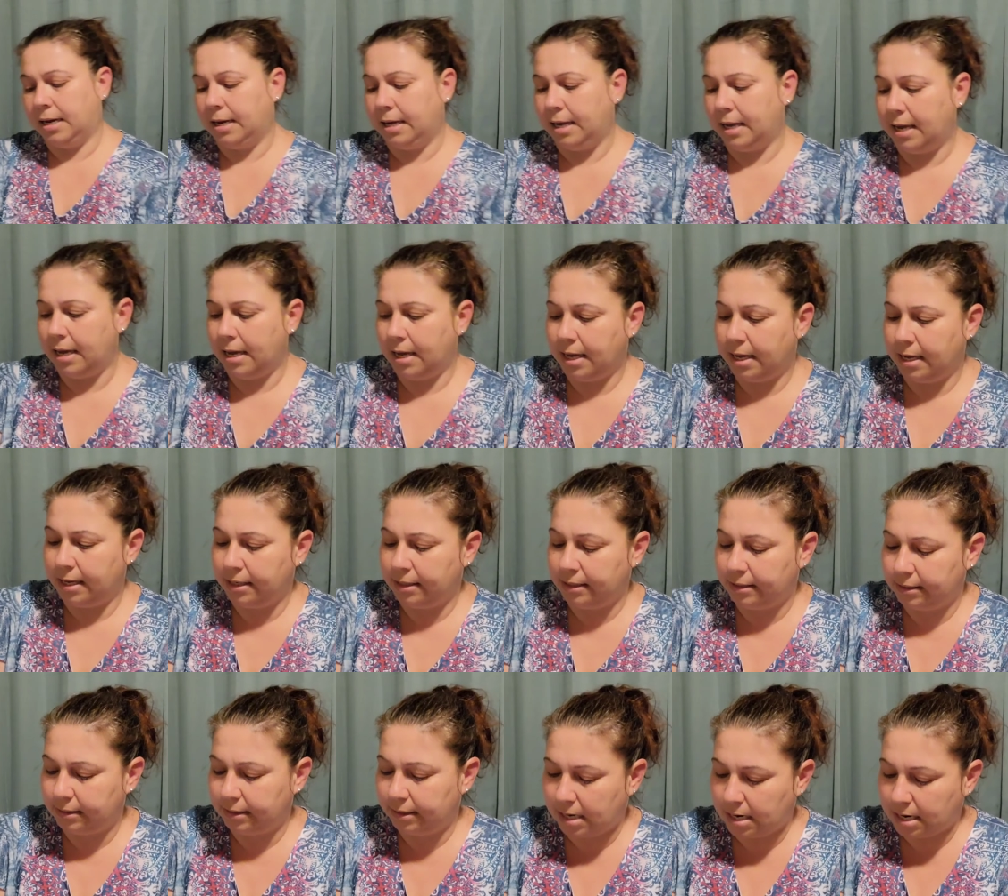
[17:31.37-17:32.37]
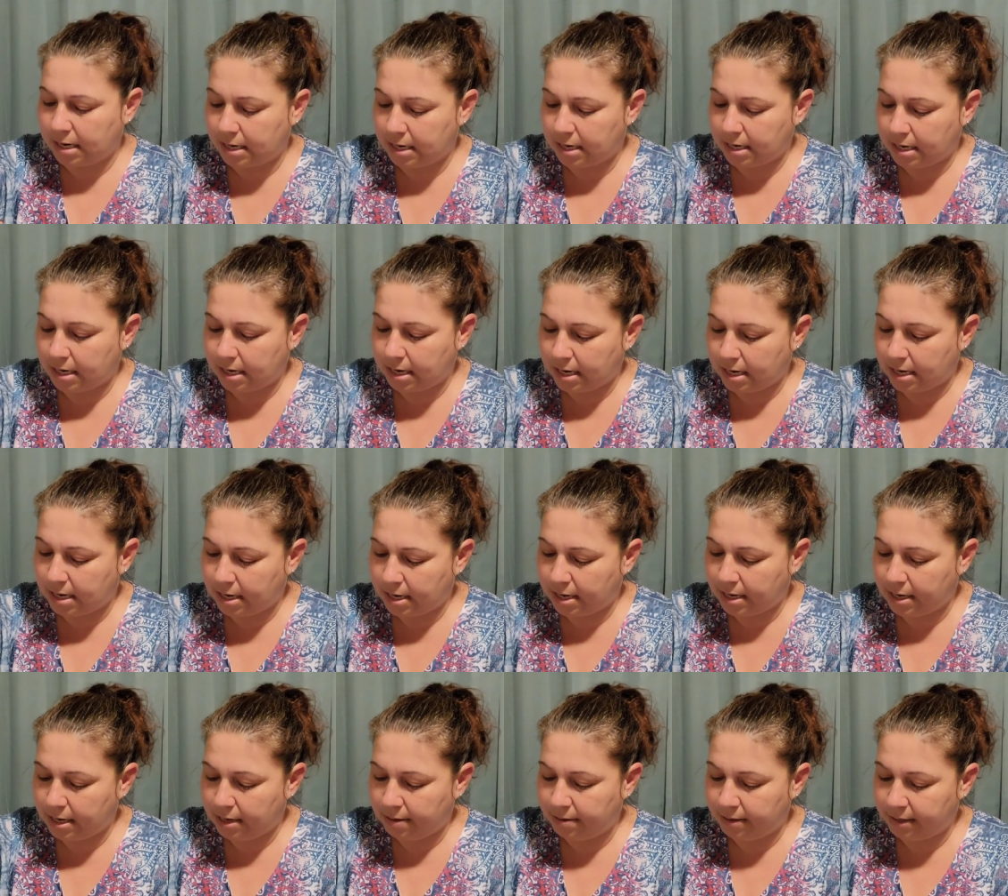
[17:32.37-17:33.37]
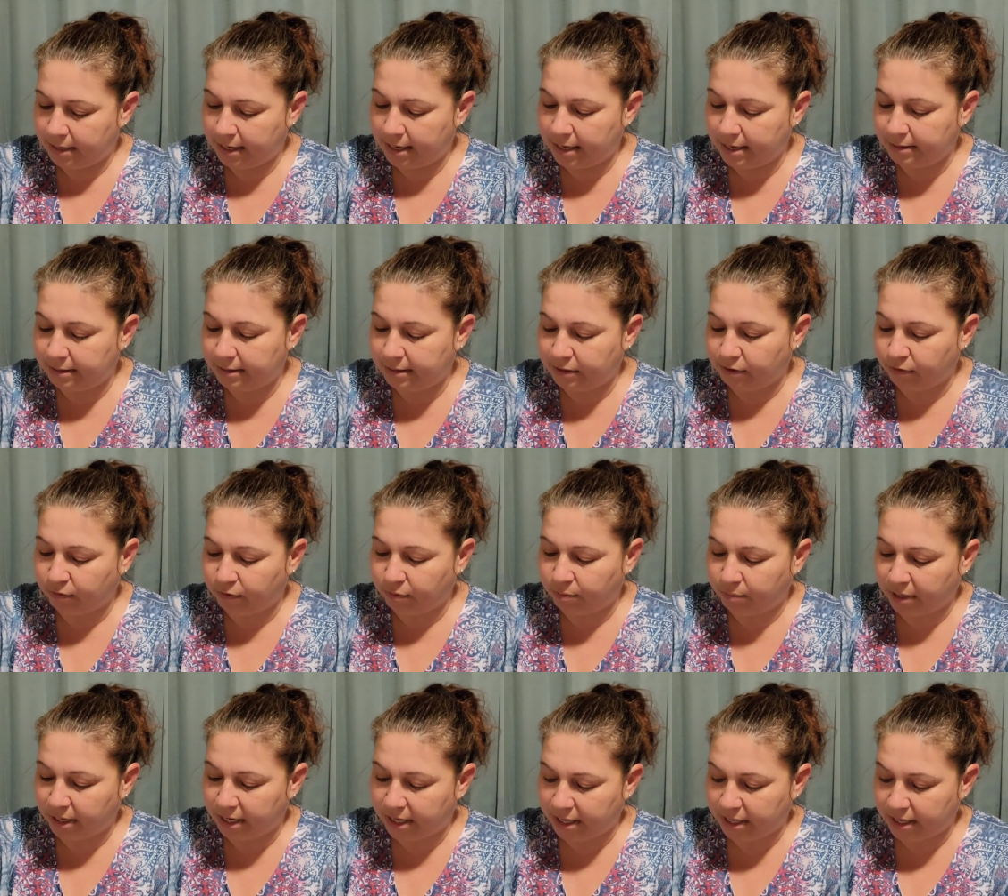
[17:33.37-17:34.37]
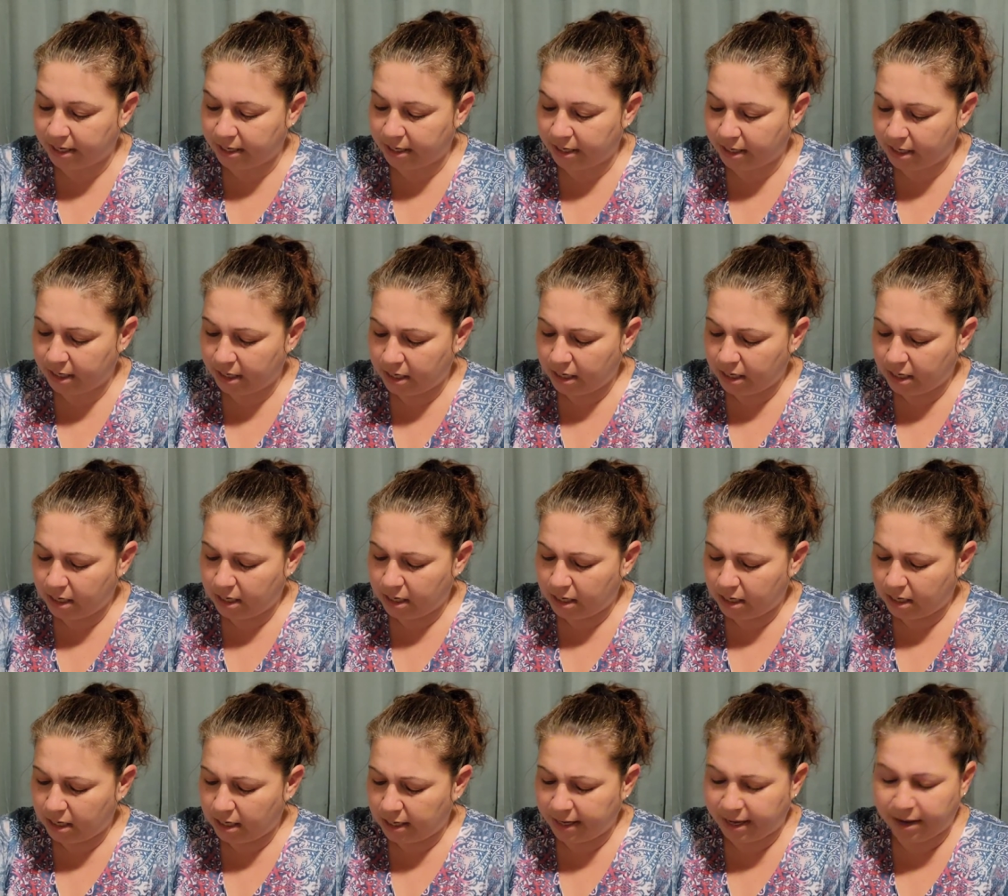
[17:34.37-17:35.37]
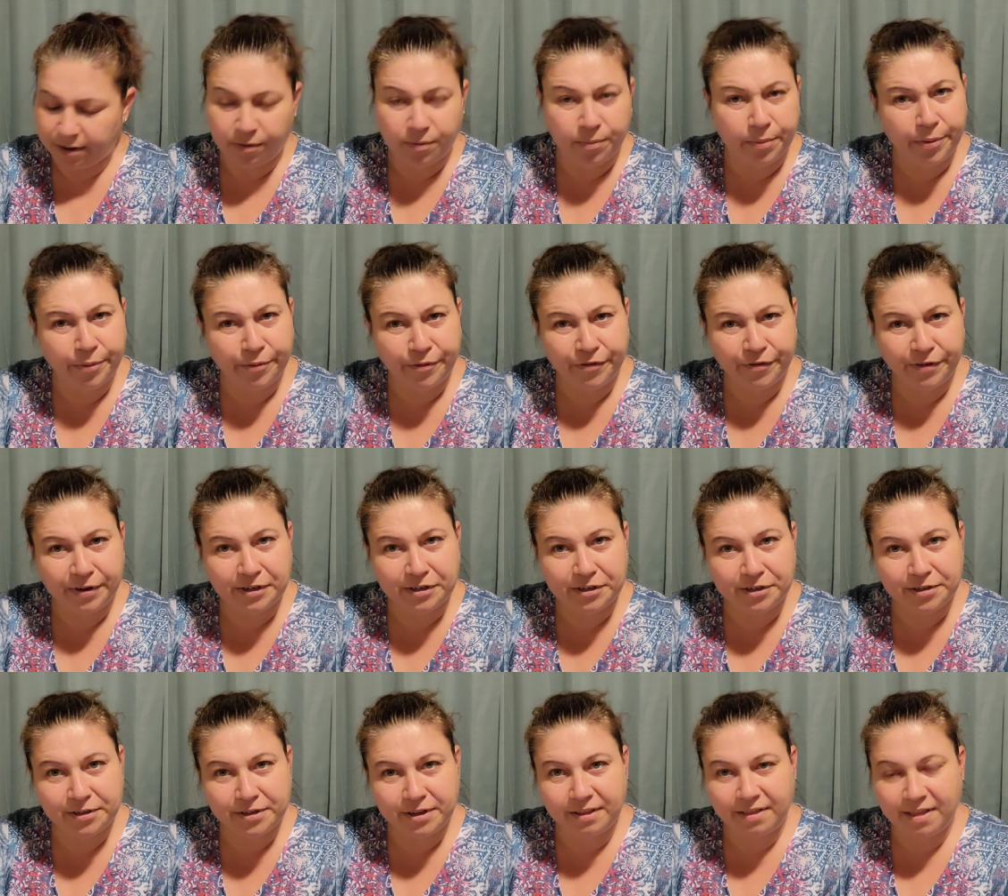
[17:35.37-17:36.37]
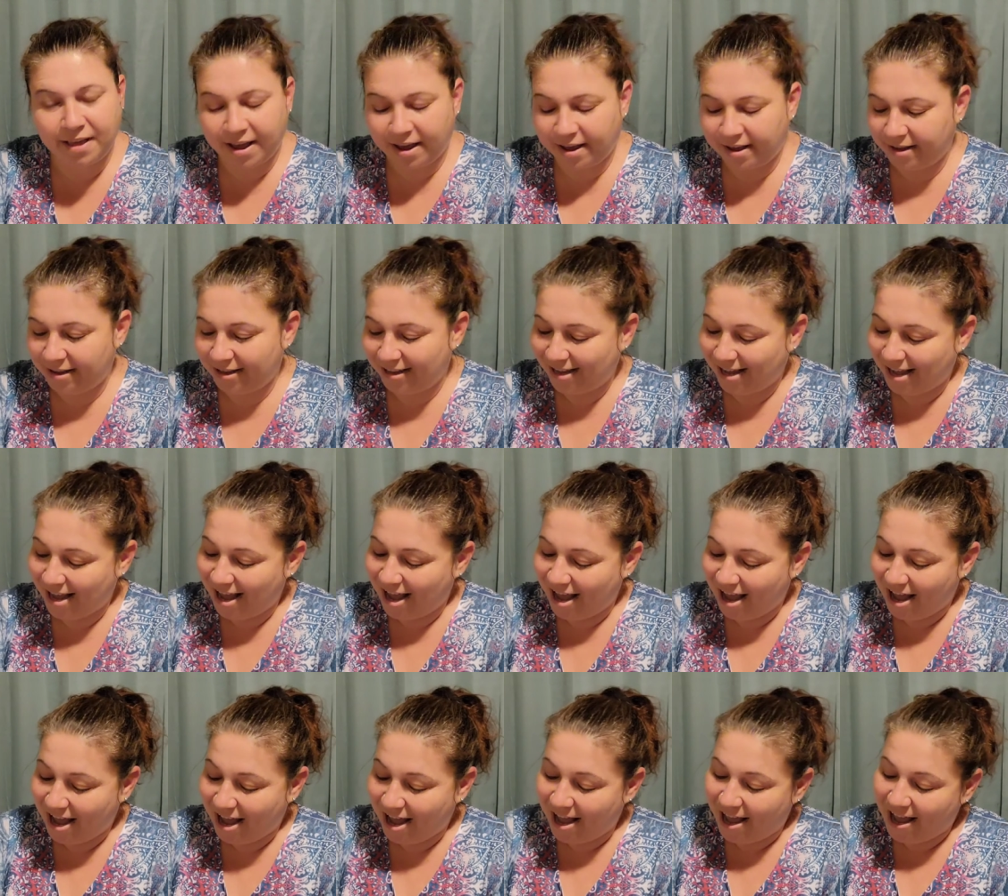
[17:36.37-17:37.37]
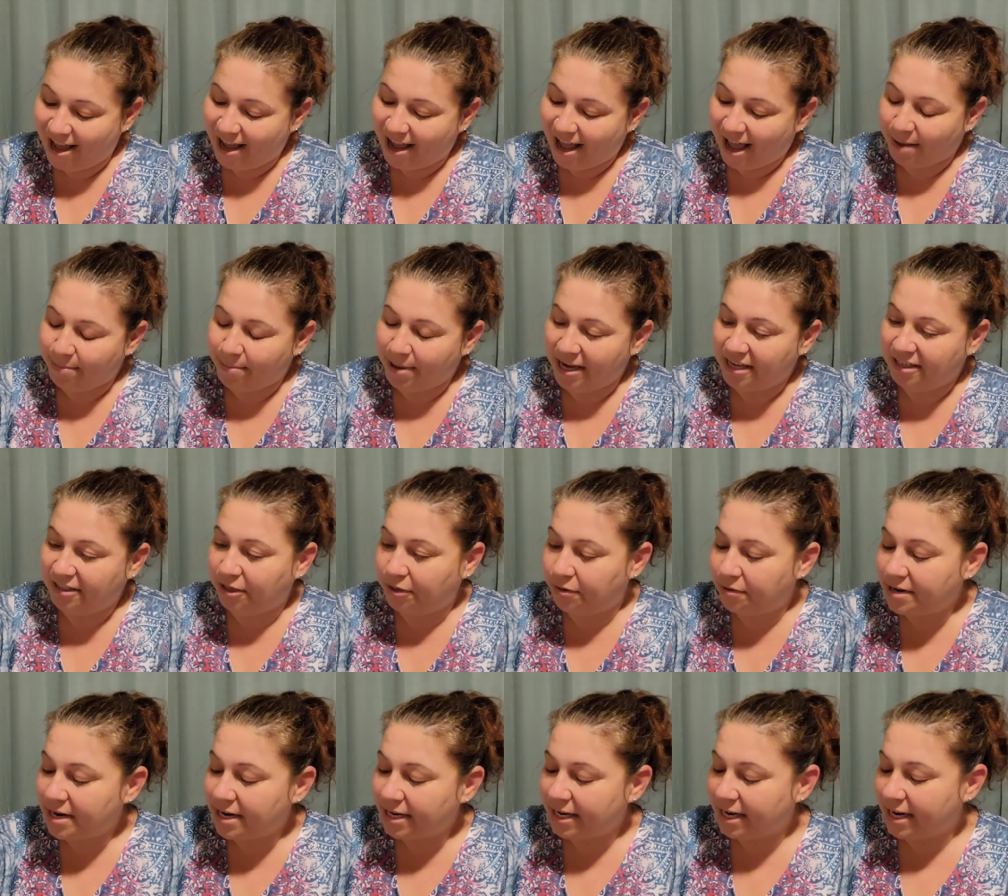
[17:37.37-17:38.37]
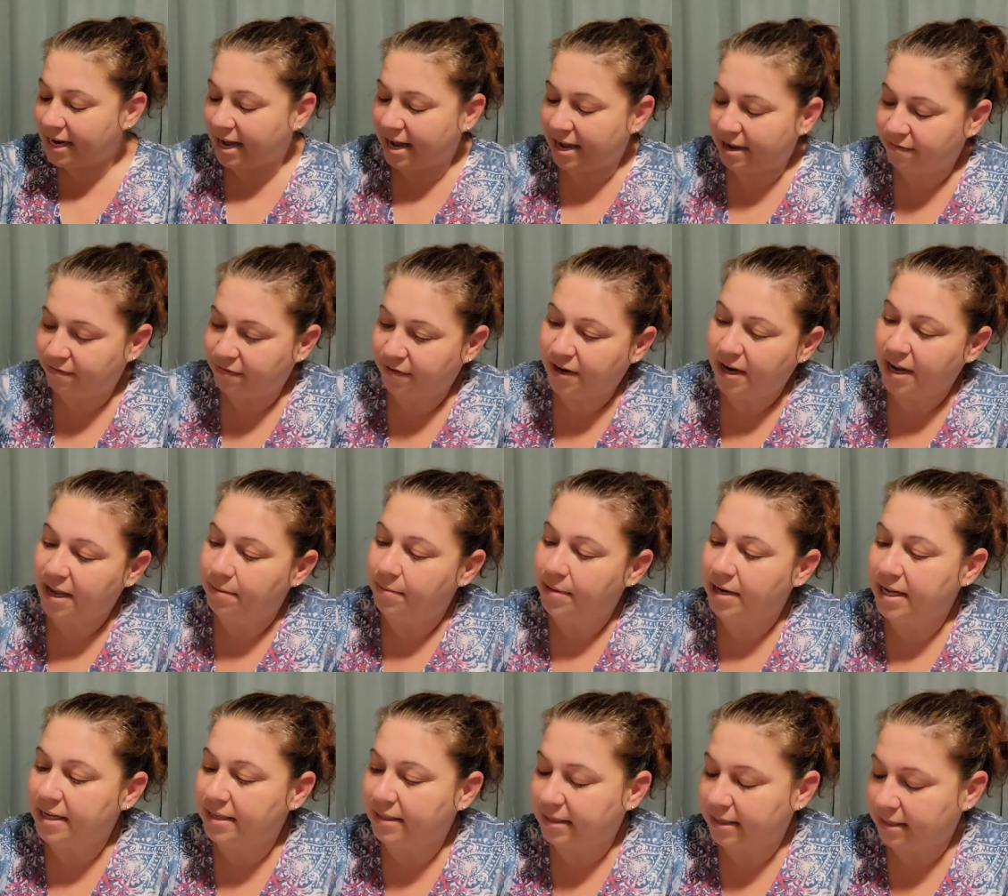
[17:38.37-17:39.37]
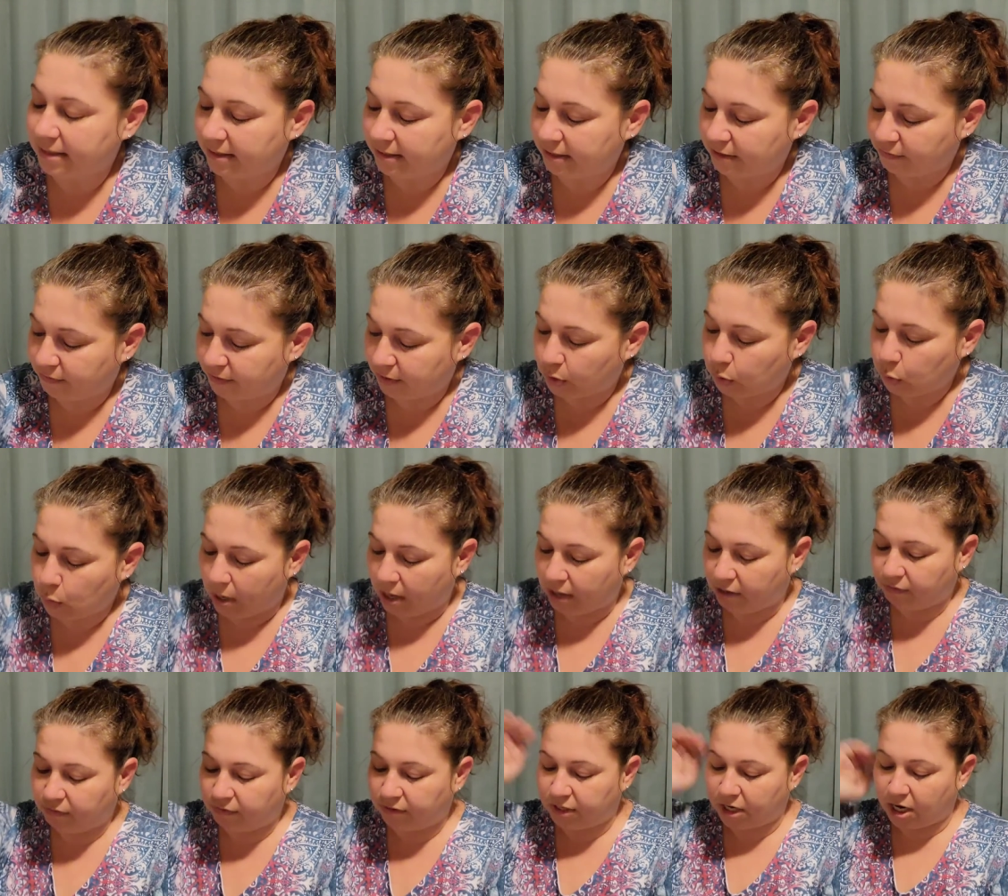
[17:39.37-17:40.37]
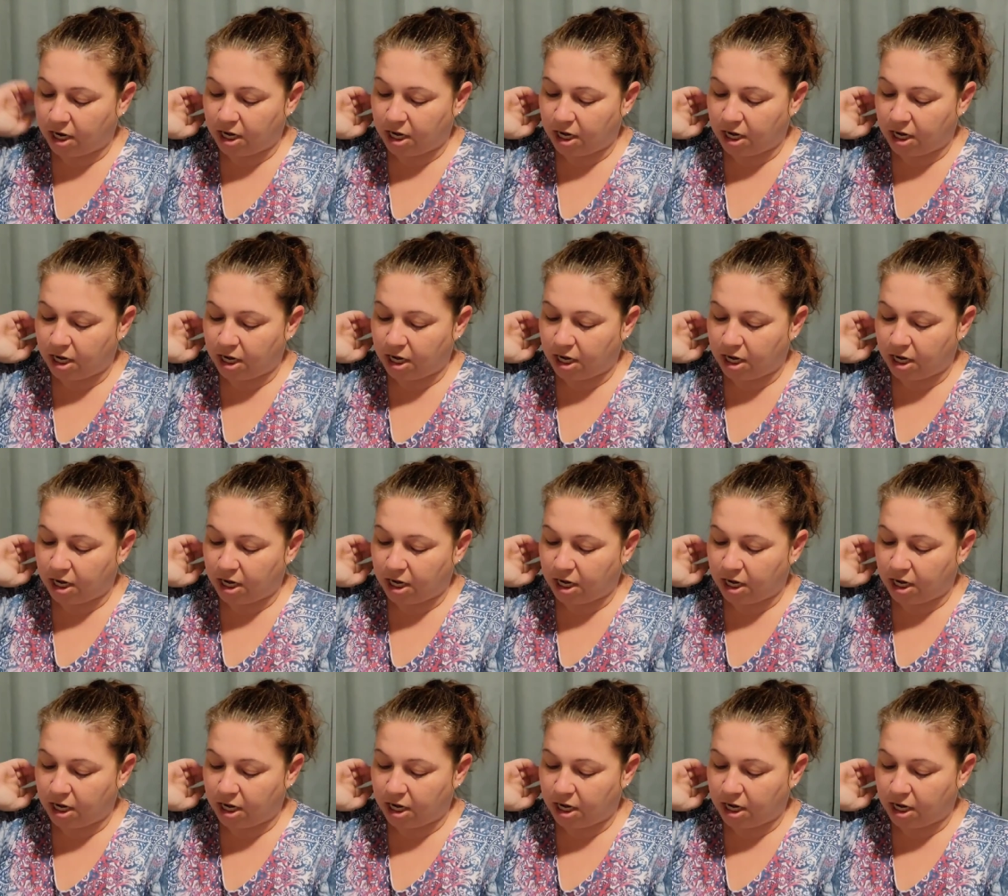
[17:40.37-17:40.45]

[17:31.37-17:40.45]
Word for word: And uh, he is silver plated. I can't remember if I just said that. I paid $2.99 for him and he's listed for $12.